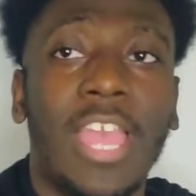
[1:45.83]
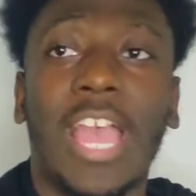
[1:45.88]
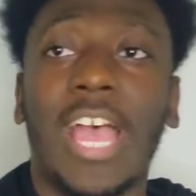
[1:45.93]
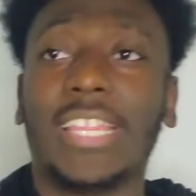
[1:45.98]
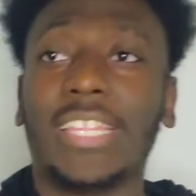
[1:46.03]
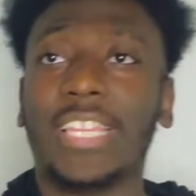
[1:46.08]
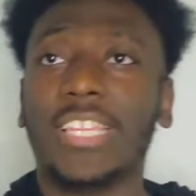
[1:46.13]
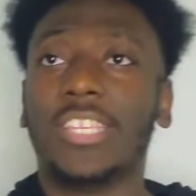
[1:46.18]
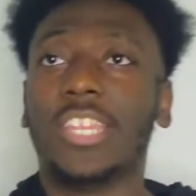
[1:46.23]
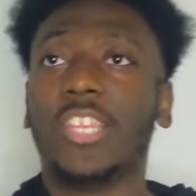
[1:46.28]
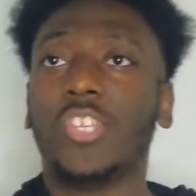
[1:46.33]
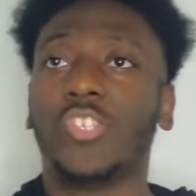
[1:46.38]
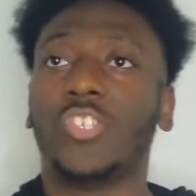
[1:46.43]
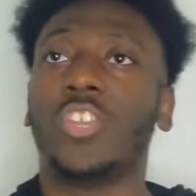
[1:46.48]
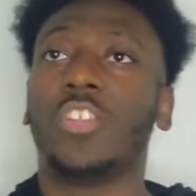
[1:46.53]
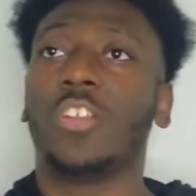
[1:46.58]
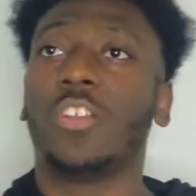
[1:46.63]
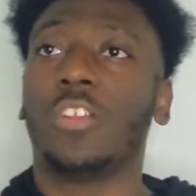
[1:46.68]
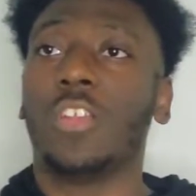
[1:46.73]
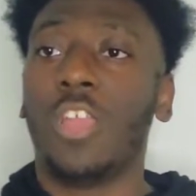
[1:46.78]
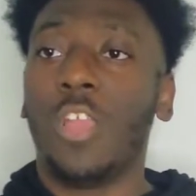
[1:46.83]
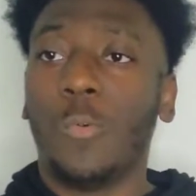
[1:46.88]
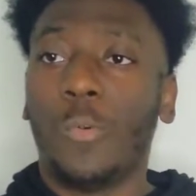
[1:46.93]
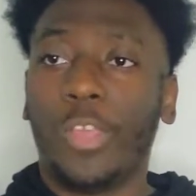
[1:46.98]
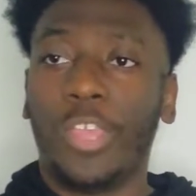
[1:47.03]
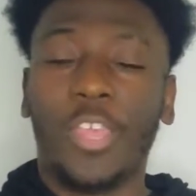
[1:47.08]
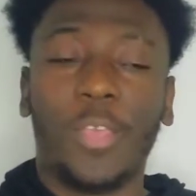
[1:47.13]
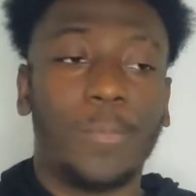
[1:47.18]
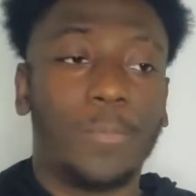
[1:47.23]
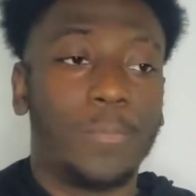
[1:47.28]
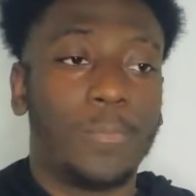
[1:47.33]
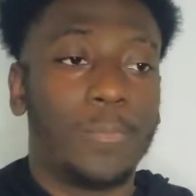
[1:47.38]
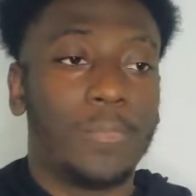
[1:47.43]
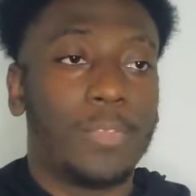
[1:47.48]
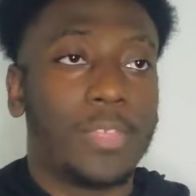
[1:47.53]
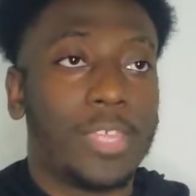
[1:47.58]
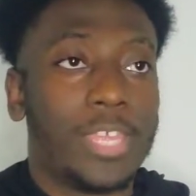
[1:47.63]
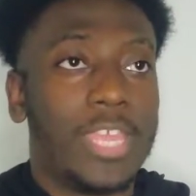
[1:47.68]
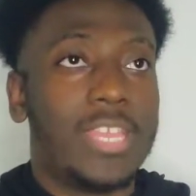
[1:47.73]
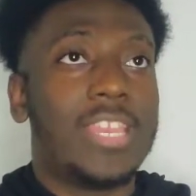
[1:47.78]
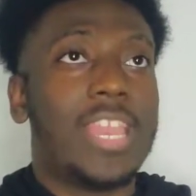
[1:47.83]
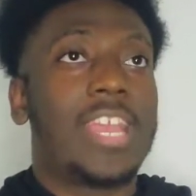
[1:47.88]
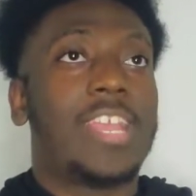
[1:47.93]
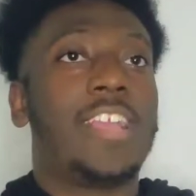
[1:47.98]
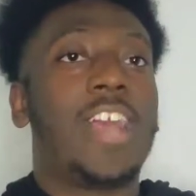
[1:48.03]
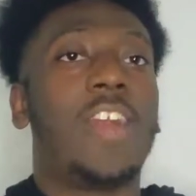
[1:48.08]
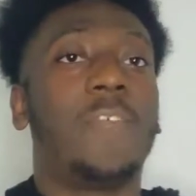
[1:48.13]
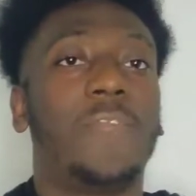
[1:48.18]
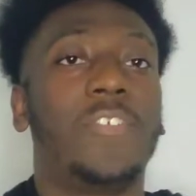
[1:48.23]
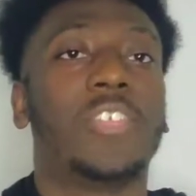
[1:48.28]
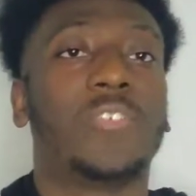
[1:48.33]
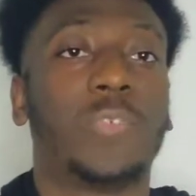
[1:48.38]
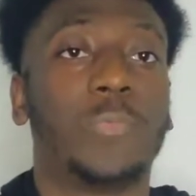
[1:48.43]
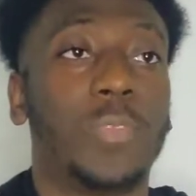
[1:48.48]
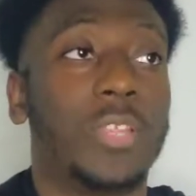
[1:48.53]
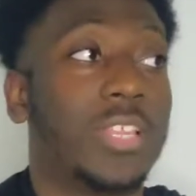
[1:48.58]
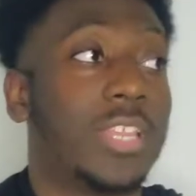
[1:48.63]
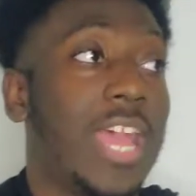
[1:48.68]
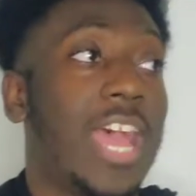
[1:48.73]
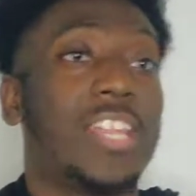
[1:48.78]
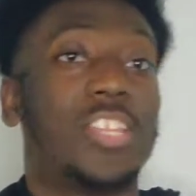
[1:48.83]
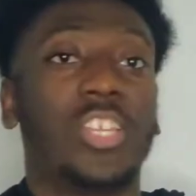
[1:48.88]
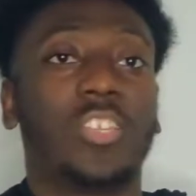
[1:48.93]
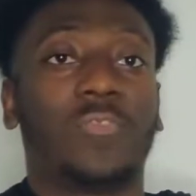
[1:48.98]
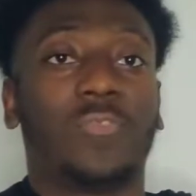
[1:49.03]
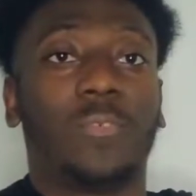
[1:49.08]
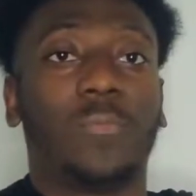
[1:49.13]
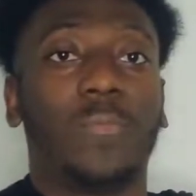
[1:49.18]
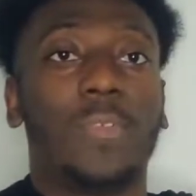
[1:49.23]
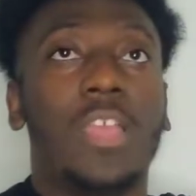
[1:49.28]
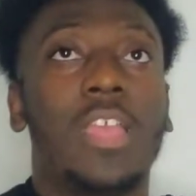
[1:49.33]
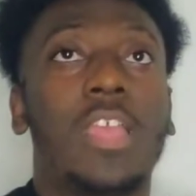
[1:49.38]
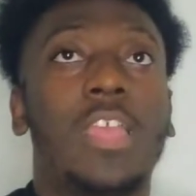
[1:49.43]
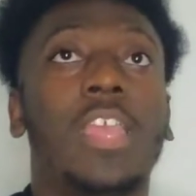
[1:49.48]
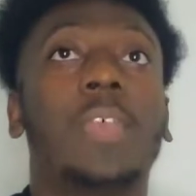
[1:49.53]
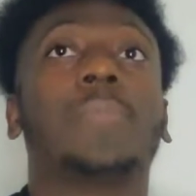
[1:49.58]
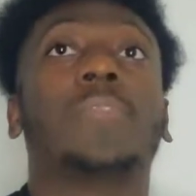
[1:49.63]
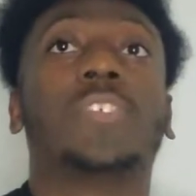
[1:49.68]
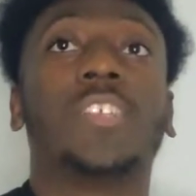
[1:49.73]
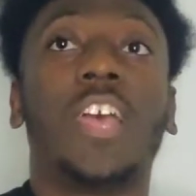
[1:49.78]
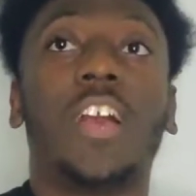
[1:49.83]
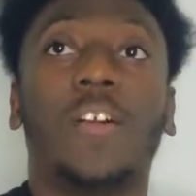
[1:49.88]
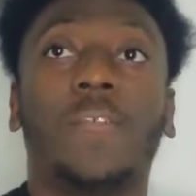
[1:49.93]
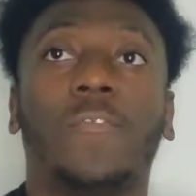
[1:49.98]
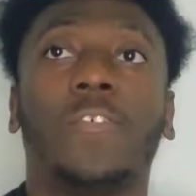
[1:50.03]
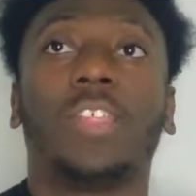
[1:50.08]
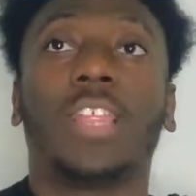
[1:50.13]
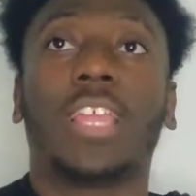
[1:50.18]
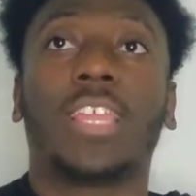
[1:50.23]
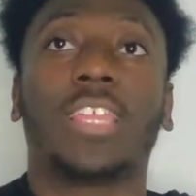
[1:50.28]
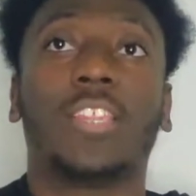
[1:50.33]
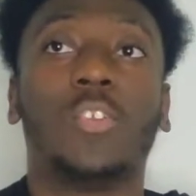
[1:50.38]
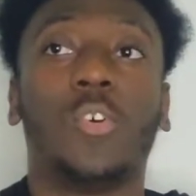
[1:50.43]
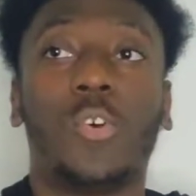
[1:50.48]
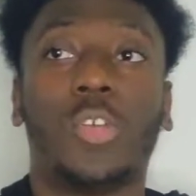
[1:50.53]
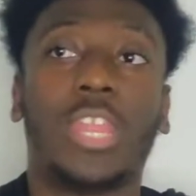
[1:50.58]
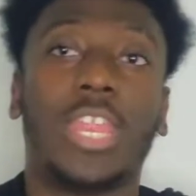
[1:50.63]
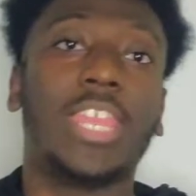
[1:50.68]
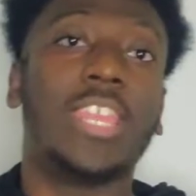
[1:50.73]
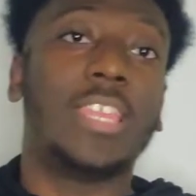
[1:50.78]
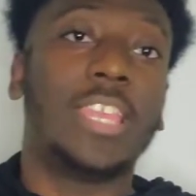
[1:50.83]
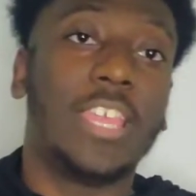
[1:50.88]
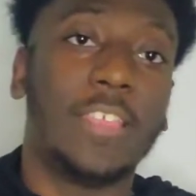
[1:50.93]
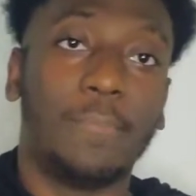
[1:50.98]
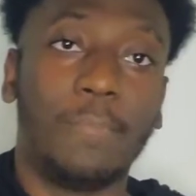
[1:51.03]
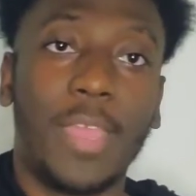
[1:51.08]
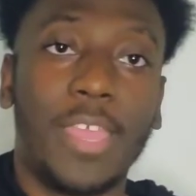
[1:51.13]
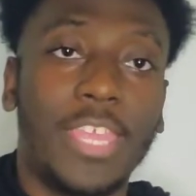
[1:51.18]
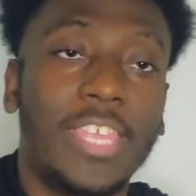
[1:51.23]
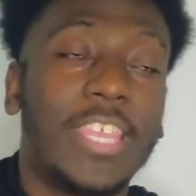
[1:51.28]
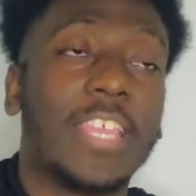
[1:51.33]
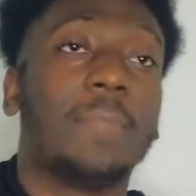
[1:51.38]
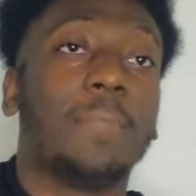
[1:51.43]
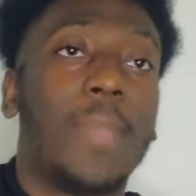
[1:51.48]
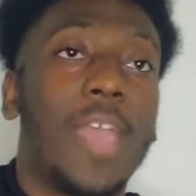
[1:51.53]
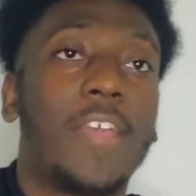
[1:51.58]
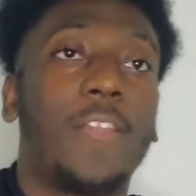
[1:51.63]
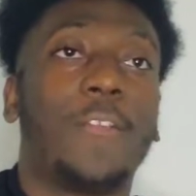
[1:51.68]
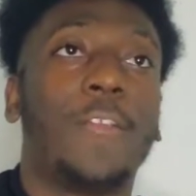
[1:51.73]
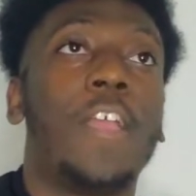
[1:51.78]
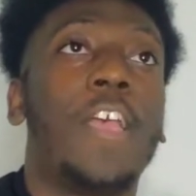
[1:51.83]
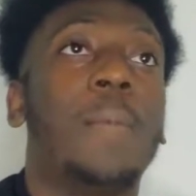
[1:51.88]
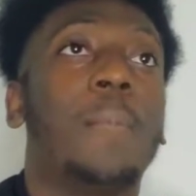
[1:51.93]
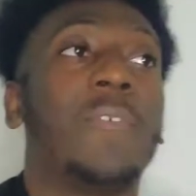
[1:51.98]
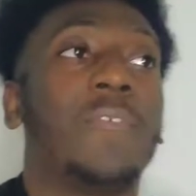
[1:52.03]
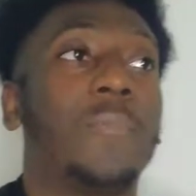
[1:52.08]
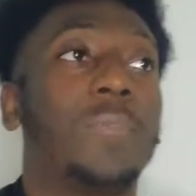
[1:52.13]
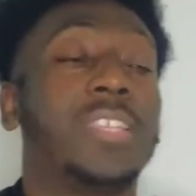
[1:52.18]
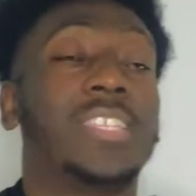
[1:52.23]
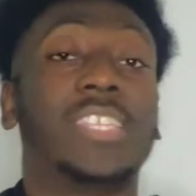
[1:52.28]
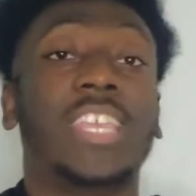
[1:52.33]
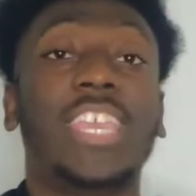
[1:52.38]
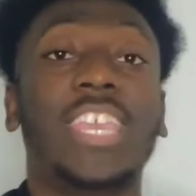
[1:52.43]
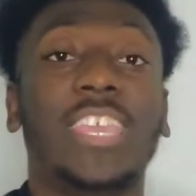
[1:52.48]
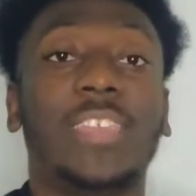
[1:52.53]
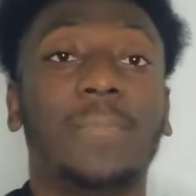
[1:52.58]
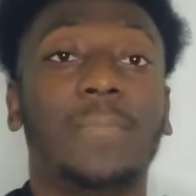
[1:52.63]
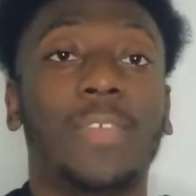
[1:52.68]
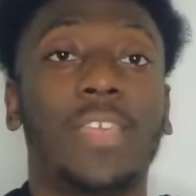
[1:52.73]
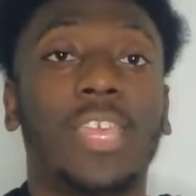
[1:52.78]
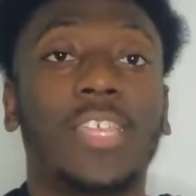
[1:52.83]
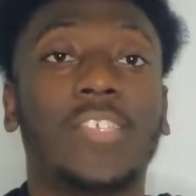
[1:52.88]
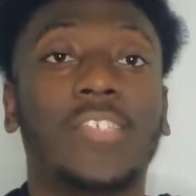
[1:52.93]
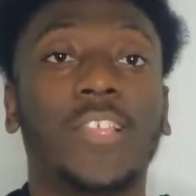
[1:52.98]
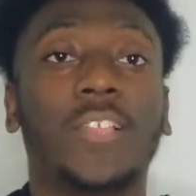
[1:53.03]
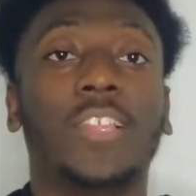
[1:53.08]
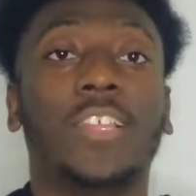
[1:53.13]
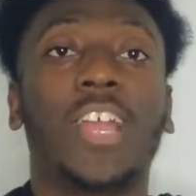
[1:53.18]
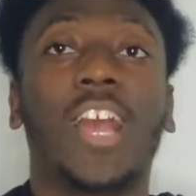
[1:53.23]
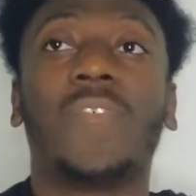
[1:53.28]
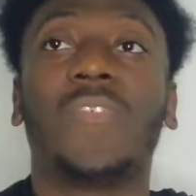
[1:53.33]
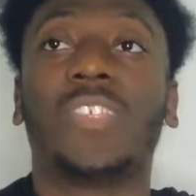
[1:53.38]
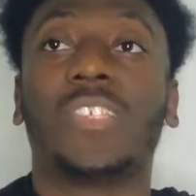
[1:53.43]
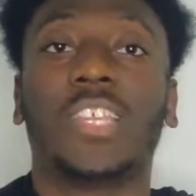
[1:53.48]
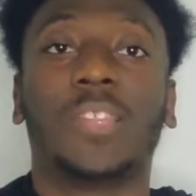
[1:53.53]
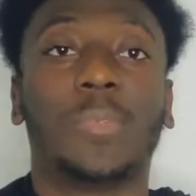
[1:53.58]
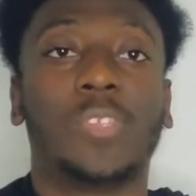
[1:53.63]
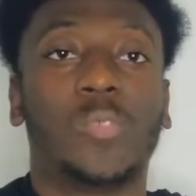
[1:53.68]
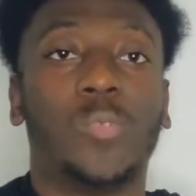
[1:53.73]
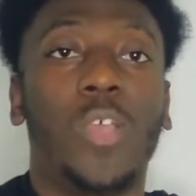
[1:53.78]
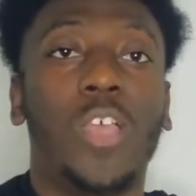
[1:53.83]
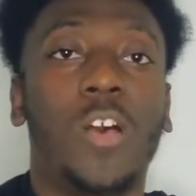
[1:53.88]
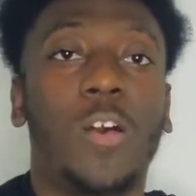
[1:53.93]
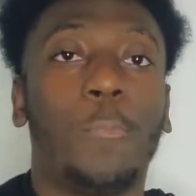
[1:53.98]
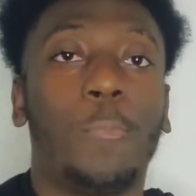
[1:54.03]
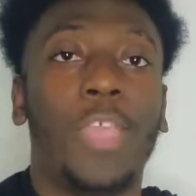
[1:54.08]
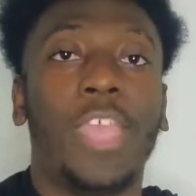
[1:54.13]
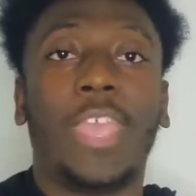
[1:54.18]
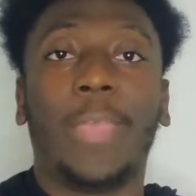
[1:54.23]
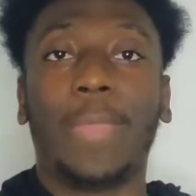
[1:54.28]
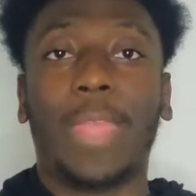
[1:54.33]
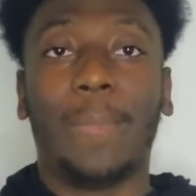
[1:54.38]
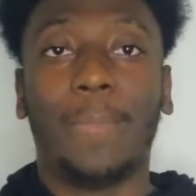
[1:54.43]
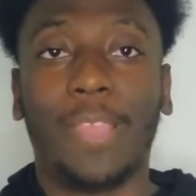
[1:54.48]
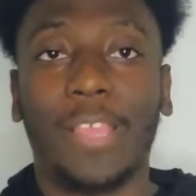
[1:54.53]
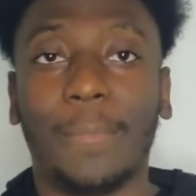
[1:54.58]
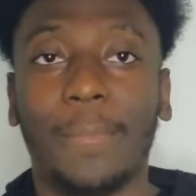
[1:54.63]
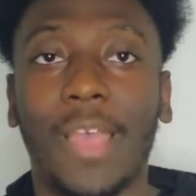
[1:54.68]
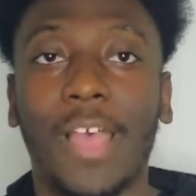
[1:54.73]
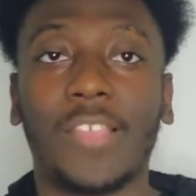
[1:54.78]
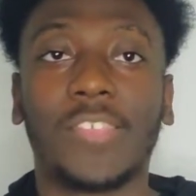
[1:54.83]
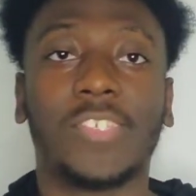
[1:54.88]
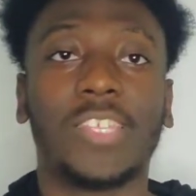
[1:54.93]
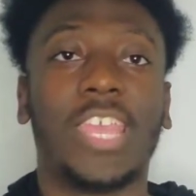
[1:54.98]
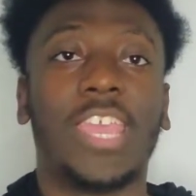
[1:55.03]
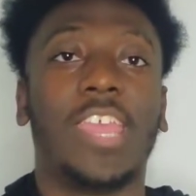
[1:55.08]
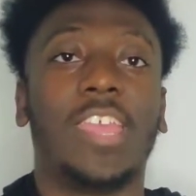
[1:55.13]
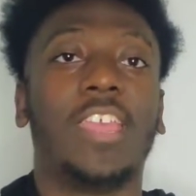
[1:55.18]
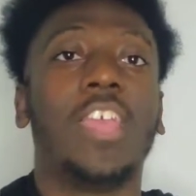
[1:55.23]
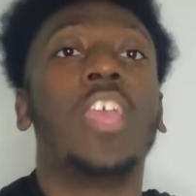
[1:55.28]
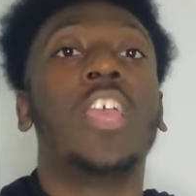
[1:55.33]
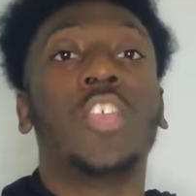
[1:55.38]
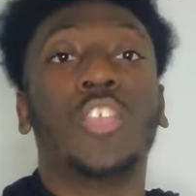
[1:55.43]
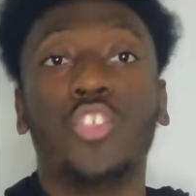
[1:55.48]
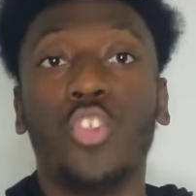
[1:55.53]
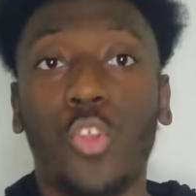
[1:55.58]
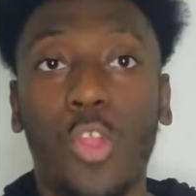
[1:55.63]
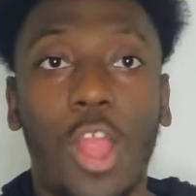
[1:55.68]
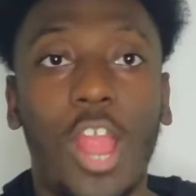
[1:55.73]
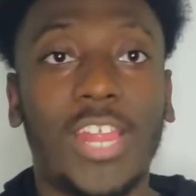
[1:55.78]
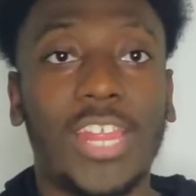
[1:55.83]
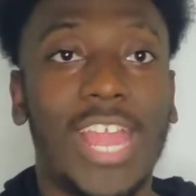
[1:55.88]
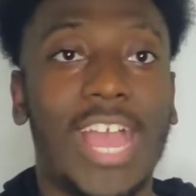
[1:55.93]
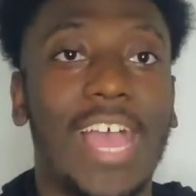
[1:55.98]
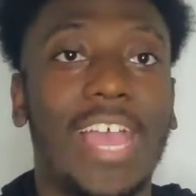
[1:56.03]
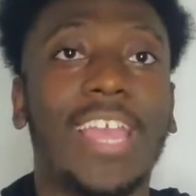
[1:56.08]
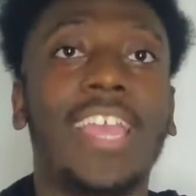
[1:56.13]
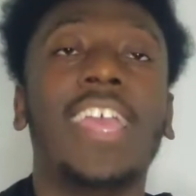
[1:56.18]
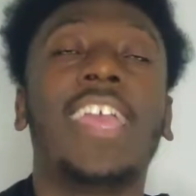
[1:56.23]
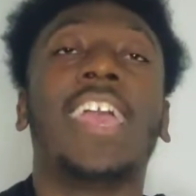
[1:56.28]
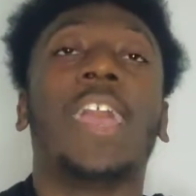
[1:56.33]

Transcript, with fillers: And I think this year, with him getting that confidence from the, not just from himself, like knowing that he can get he's getting better, but from the team instilling confidence in him as well, paying him that big amount, saying you're our guy,